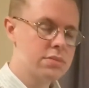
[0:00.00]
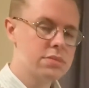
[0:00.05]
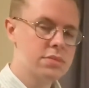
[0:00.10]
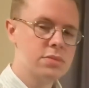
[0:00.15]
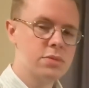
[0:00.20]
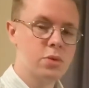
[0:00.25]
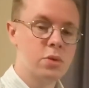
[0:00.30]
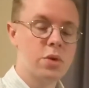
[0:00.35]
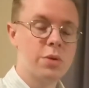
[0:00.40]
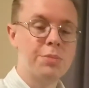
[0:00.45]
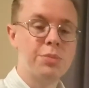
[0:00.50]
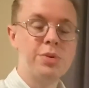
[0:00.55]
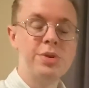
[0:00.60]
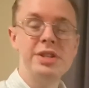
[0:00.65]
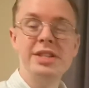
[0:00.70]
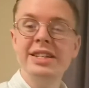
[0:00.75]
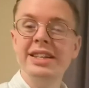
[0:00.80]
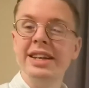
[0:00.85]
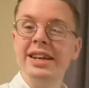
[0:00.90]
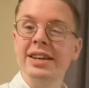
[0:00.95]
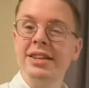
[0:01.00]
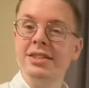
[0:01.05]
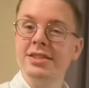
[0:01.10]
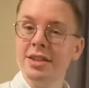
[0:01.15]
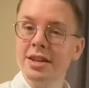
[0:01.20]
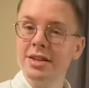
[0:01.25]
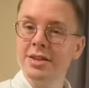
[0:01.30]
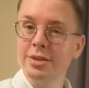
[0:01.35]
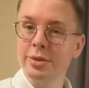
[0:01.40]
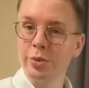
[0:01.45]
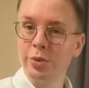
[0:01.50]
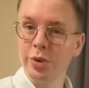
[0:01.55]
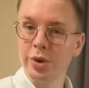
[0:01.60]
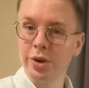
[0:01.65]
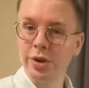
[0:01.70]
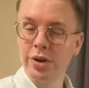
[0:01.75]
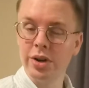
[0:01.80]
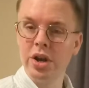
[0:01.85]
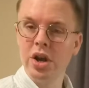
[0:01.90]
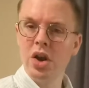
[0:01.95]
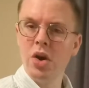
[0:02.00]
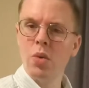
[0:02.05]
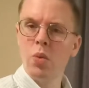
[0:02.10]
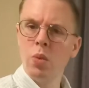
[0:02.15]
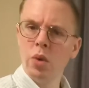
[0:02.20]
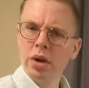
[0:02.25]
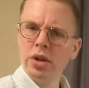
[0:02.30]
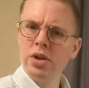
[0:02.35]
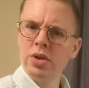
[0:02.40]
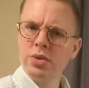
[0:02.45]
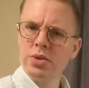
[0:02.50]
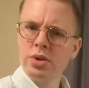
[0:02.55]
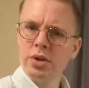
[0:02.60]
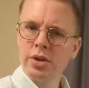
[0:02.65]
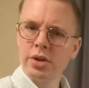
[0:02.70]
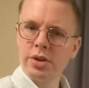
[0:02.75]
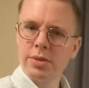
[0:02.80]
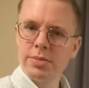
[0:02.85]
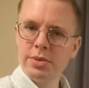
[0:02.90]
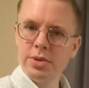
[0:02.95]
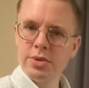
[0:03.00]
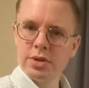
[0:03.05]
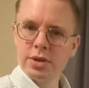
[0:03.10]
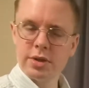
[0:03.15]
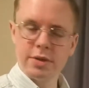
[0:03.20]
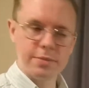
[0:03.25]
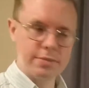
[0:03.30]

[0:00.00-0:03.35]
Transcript: or predict, as it were, what goes on in the music.